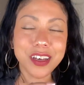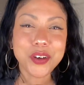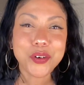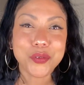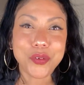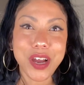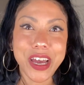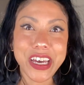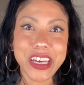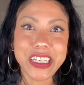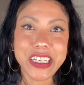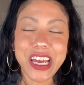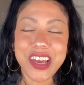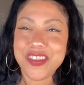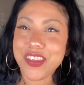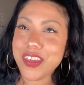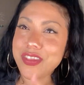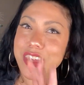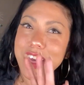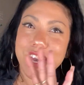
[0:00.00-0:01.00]
right? And
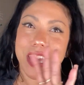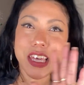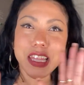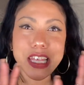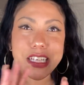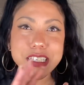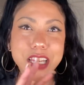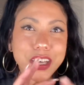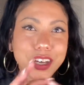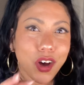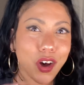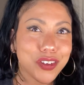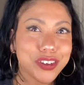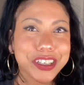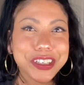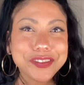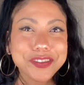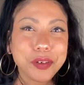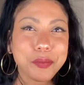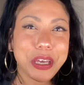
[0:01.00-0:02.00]
then they take all the
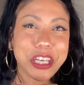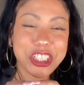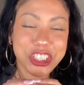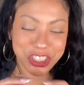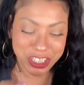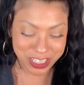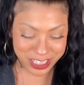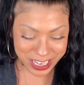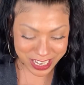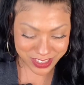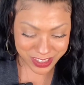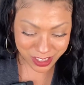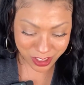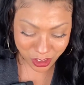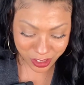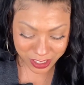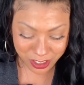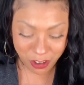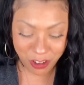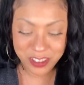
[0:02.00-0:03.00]
information and then
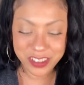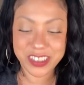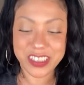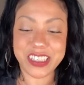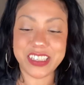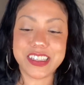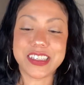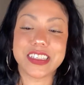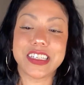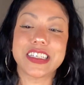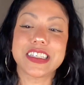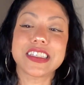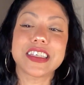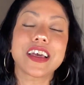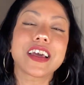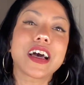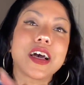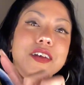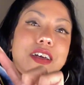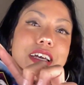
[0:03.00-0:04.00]
look at all of this. It's
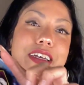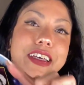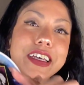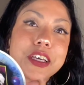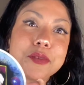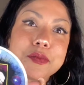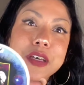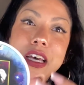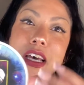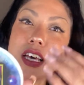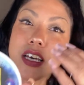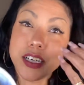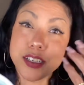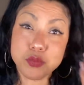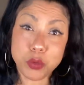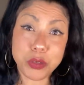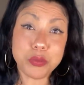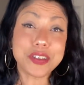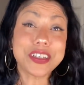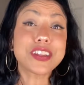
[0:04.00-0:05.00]
like I keep, because
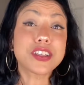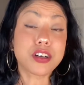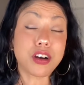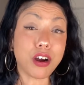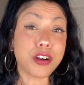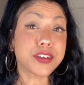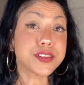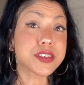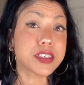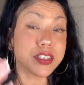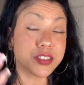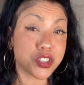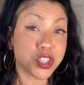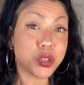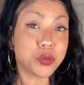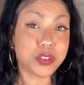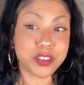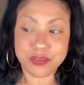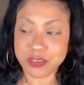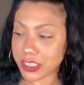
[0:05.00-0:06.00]
we read the cards
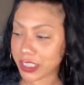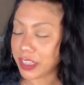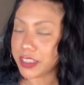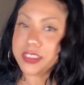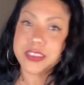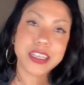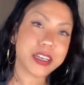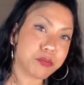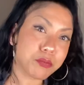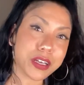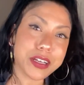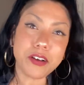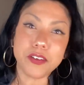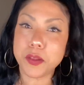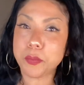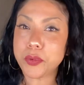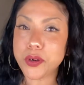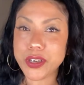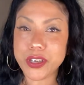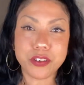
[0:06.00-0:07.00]
intuitively. I could bring out the
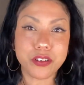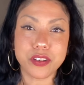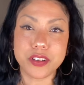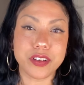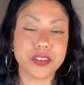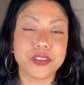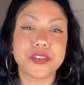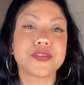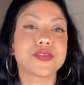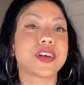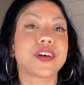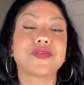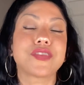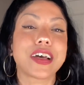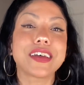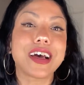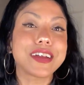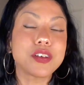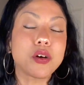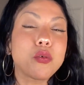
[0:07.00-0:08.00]
book and all that other stuff.
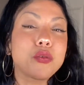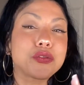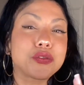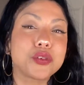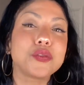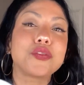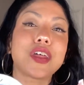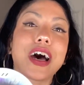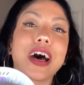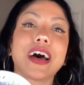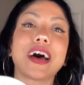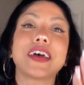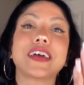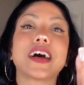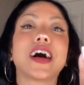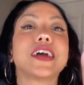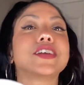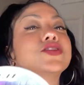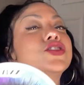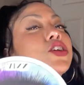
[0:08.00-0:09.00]
I don't do that.
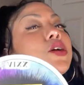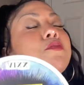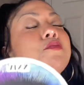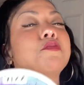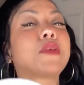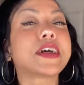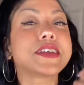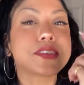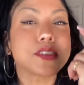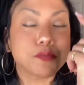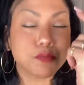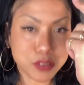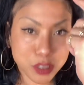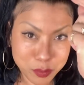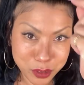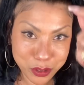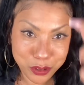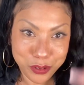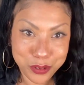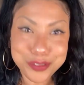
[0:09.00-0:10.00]
I jump my
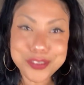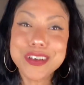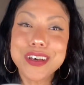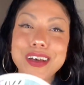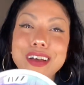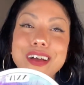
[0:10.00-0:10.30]
subliminal,